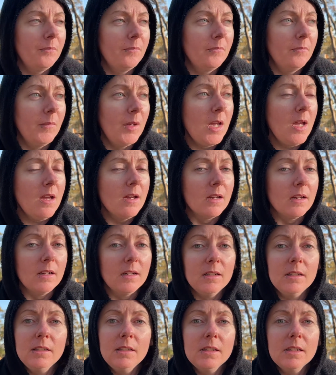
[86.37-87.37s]
But yeah,
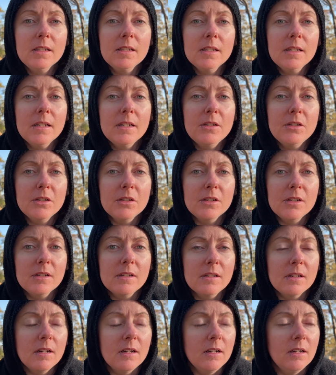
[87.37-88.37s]
like I said, just
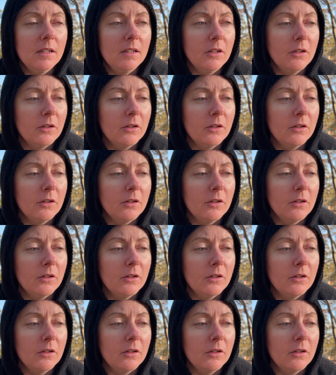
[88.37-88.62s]
a lot